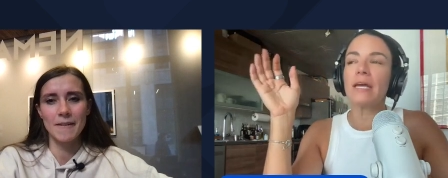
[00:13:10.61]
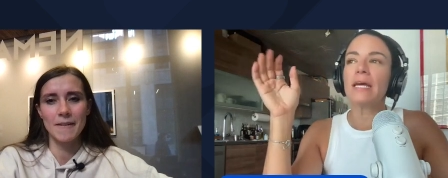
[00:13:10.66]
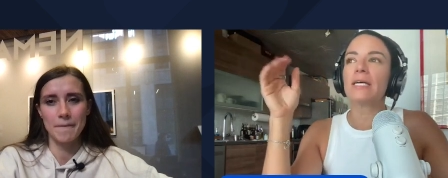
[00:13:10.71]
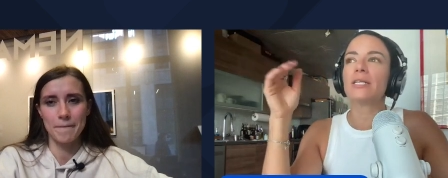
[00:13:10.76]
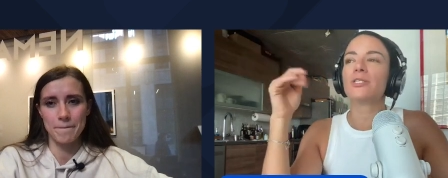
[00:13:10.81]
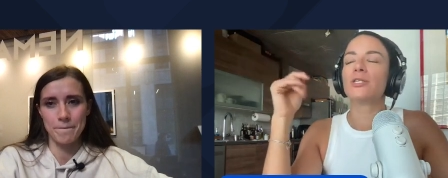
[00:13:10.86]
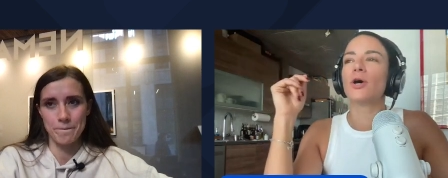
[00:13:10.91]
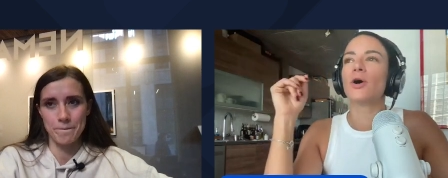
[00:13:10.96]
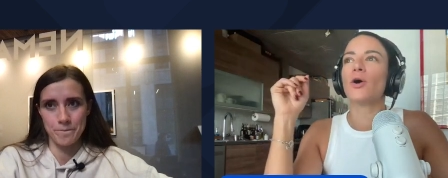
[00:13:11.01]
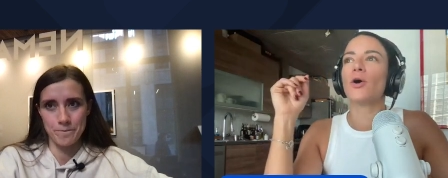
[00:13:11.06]

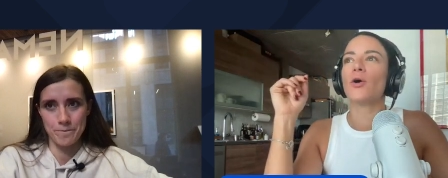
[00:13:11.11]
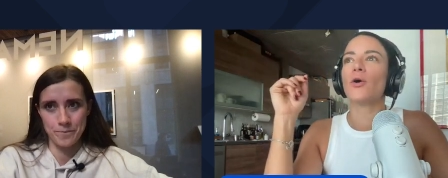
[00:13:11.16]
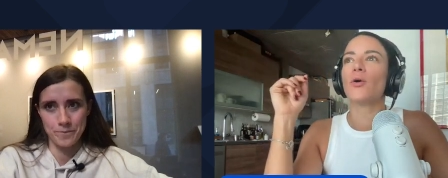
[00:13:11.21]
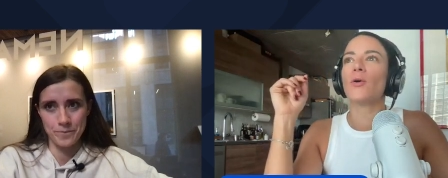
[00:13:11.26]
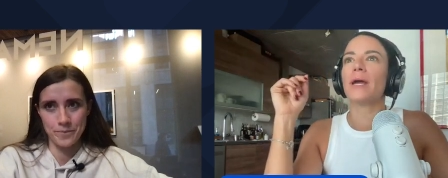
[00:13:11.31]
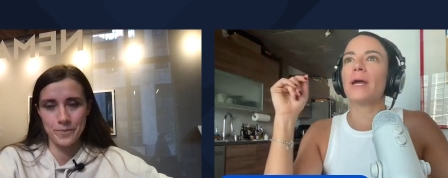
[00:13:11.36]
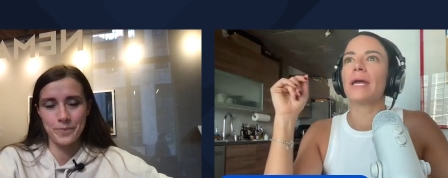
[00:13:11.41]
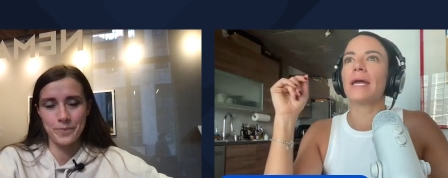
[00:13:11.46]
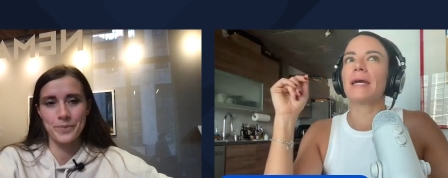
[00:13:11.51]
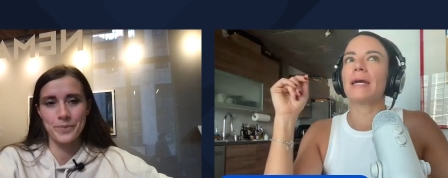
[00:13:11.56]

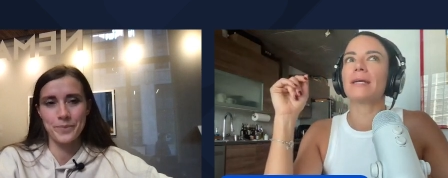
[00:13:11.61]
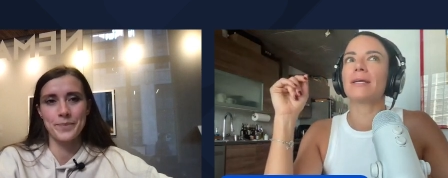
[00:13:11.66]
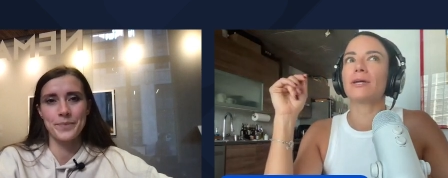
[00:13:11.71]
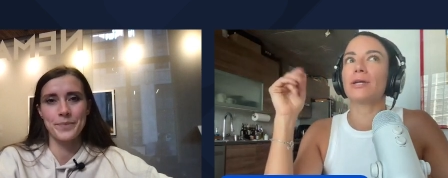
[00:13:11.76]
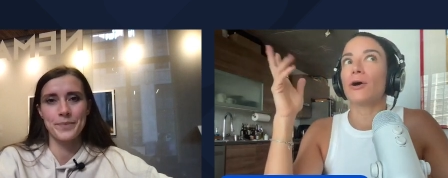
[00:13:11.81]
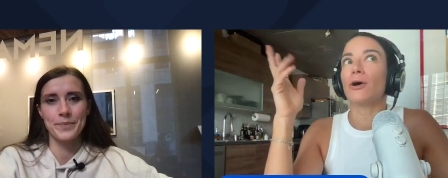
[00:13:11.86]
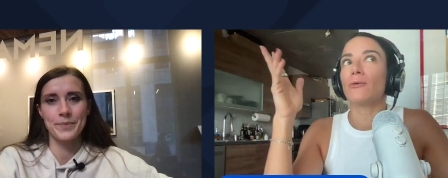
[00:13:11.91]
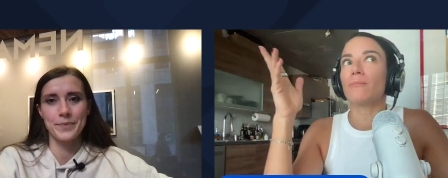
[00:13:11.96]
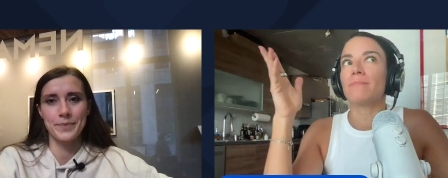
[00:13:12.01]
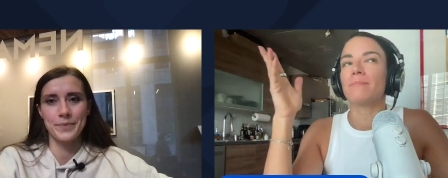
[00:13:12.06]
Speaker 1: So, it, you
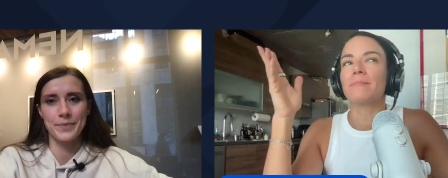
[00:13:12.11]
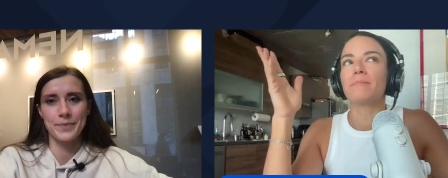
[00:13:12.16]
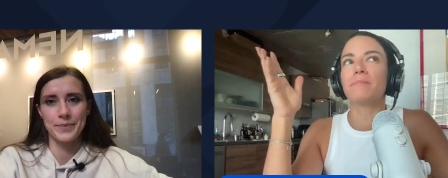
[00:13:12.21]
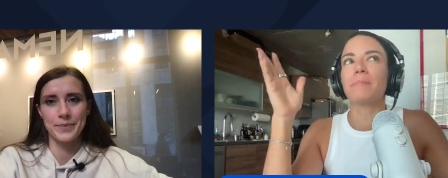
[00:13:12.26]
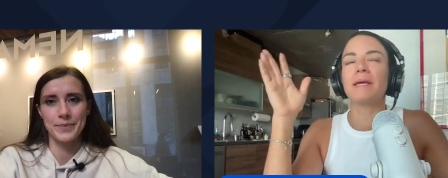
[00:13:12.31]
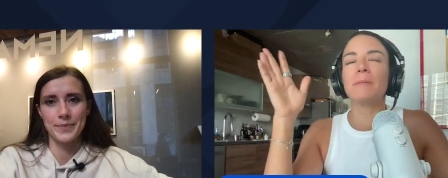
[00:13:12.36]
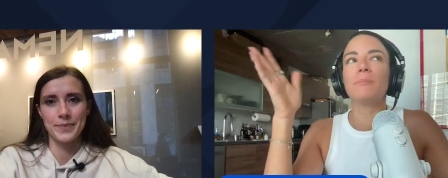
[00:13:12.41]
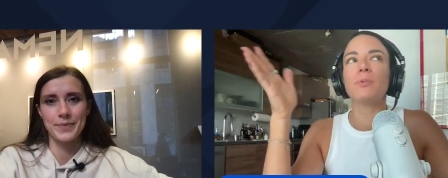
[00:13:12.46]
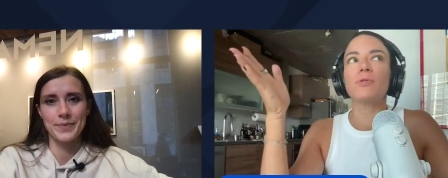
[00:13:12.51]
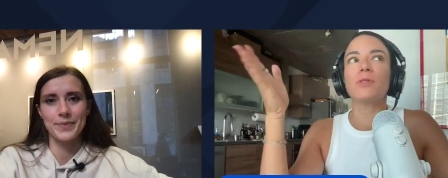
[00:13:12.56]
know,
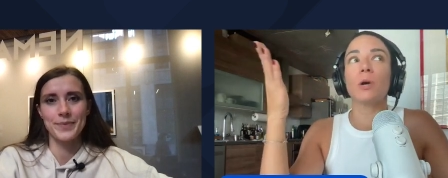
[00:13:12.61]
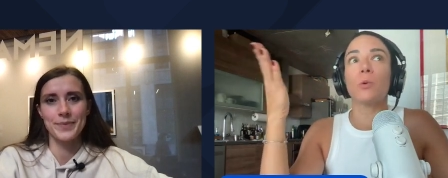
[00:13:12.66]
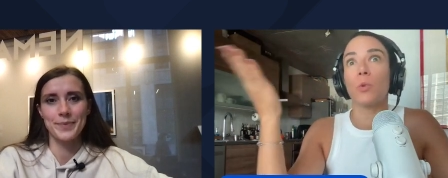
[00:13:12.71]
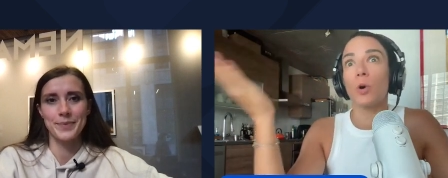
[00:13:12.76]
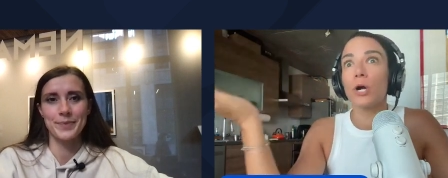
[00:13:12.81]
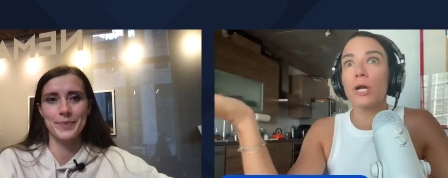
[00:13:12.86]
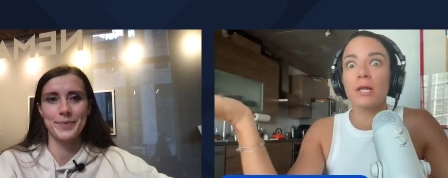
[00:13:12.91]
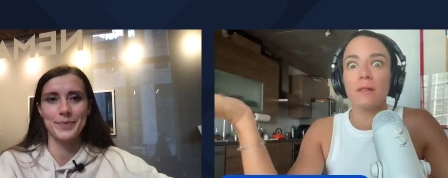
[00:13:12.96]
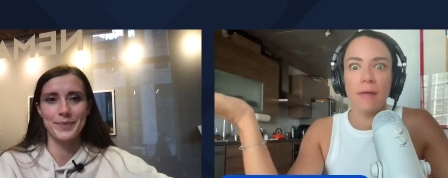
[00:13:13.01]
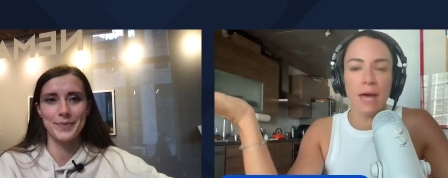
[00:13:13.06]
people, there
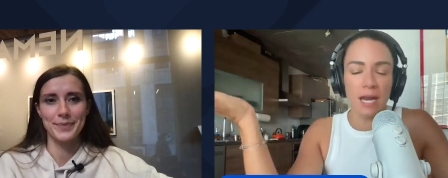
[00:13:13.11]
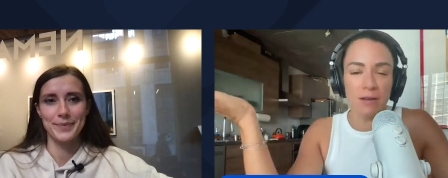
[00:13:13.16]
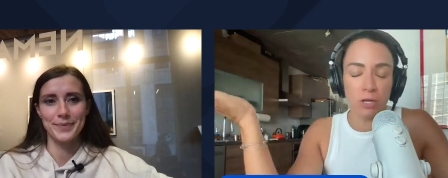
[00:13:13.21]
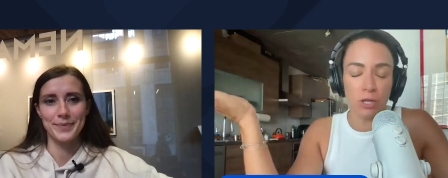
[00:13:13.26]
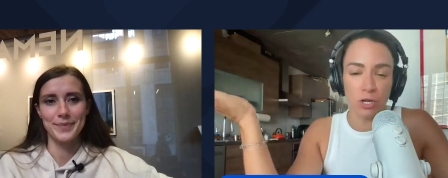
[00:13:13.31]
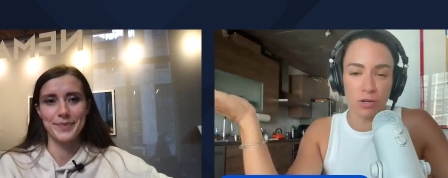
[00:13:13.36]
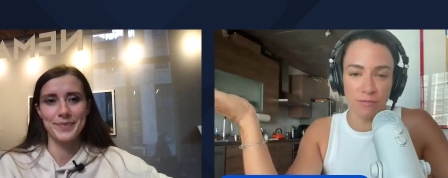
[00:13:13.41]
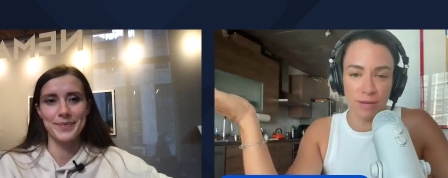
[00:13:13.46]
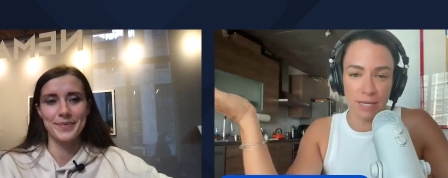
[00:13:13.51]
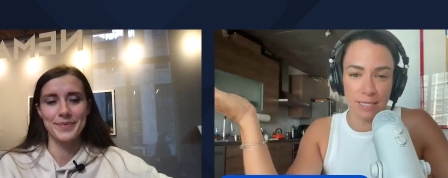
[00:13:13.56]
weren't a lot of
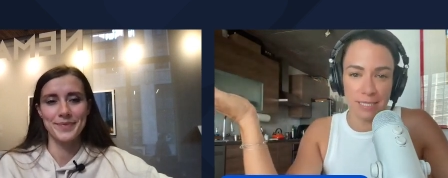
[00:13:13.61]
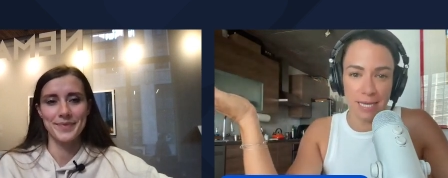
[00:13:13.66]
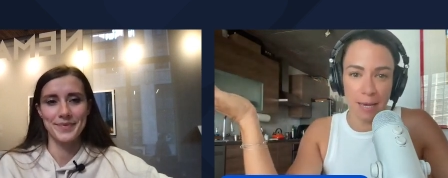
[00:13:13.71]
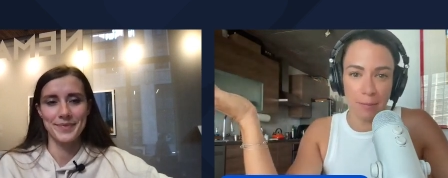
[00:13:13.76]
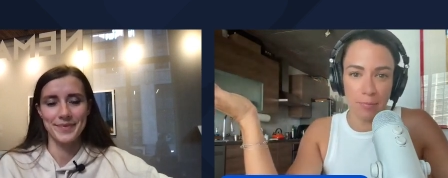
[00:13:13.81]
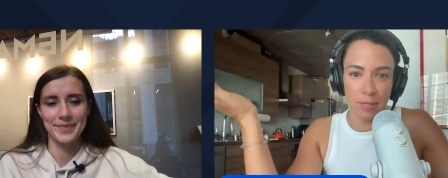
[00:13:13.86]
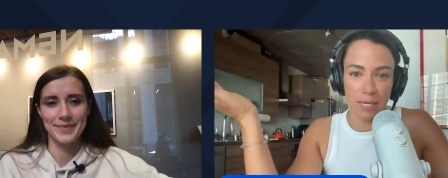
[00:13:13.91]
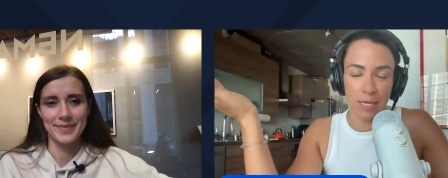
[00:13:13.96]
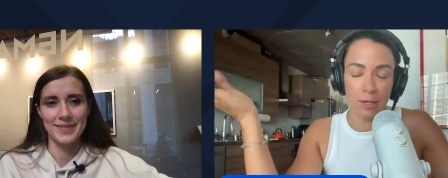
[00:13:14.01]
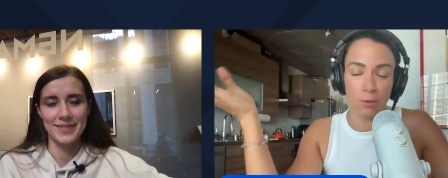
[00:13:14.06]
other events
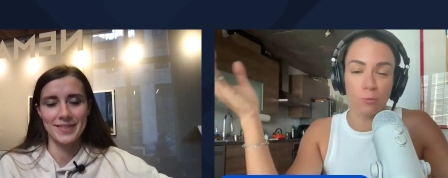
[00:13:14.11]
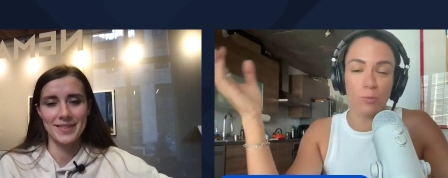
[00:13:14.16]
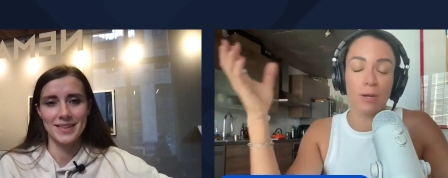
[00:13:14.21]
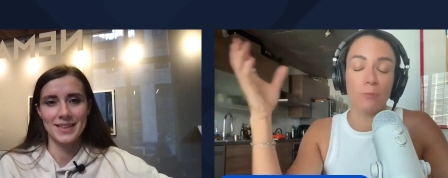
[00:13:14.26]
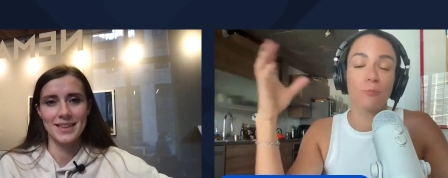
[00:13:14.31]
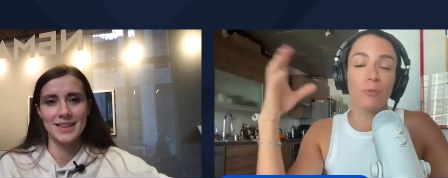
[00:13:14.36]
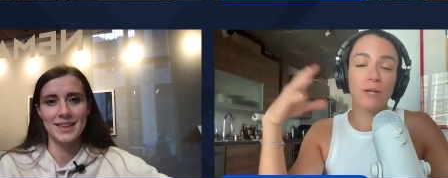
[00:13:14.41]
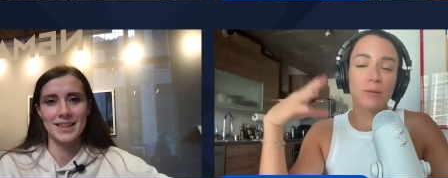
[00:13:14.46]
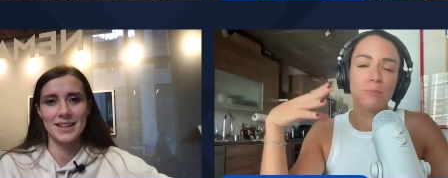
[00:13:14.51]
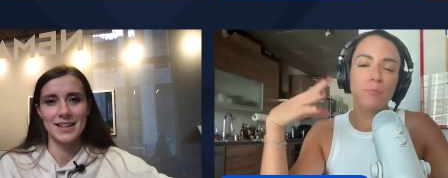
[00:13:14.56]
happening.
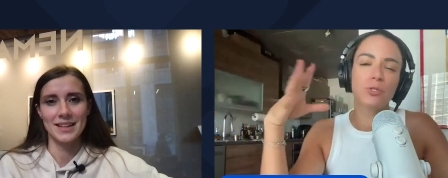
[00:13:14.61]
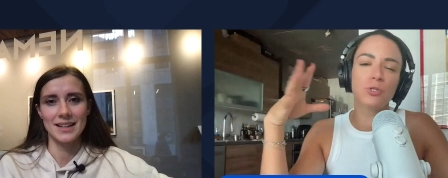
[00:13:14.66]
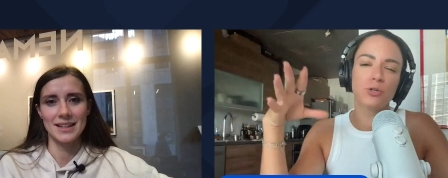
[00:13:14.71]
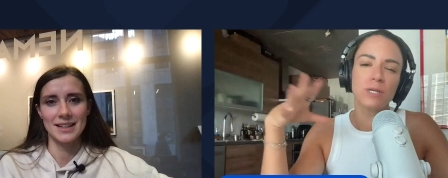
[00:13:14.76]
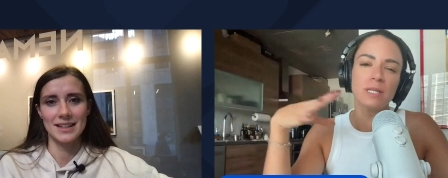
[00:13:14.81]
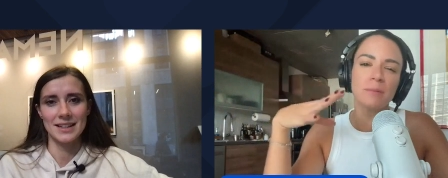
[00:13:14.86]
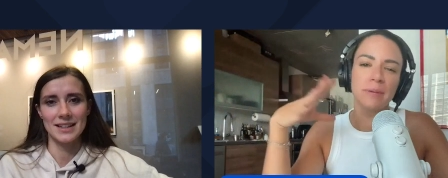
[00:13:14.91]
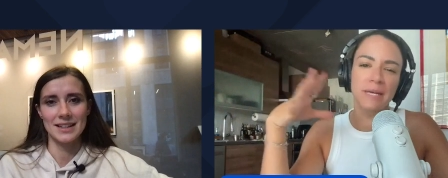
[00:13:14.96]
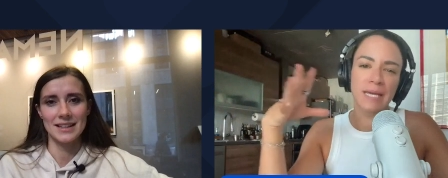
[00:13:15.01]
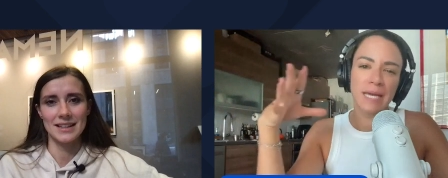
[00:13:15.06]

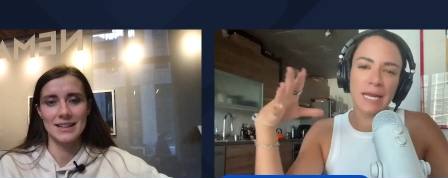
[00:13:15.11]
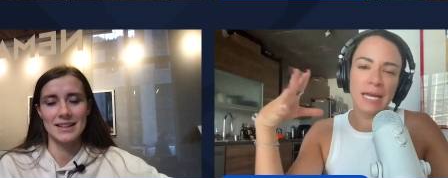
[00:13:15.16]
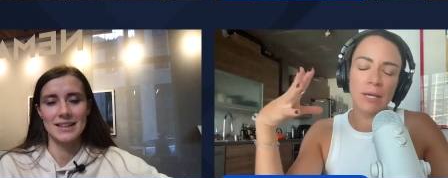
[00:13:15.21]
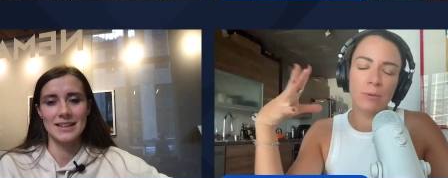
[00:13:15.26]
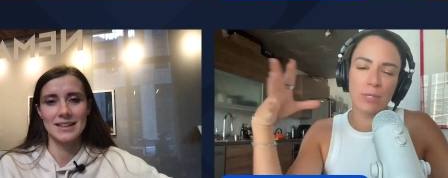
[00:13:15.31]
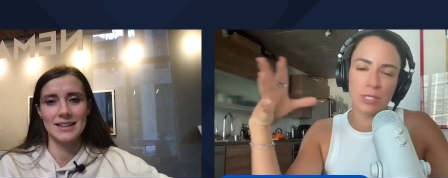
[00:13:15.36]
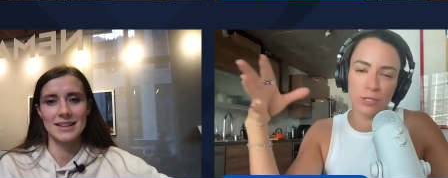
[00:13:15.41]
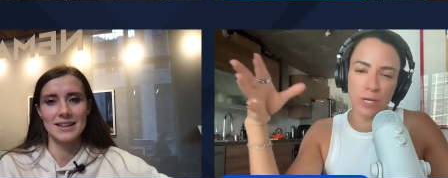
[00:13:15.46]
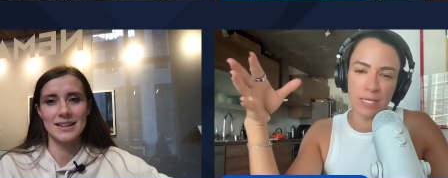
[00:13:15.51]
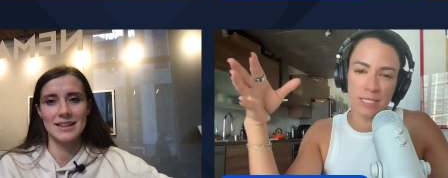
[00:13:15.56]
During the beginning,
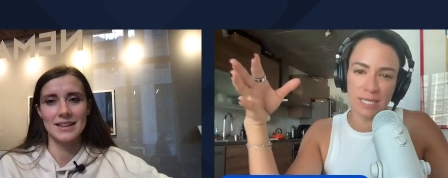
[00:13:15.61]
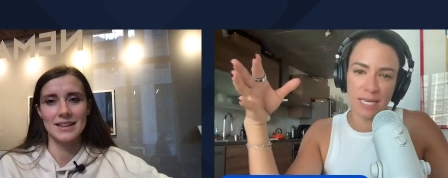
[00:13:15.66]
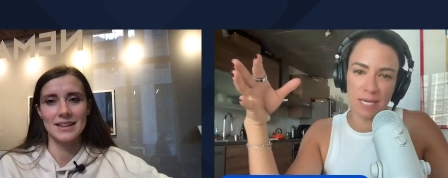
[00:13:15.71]
we tried to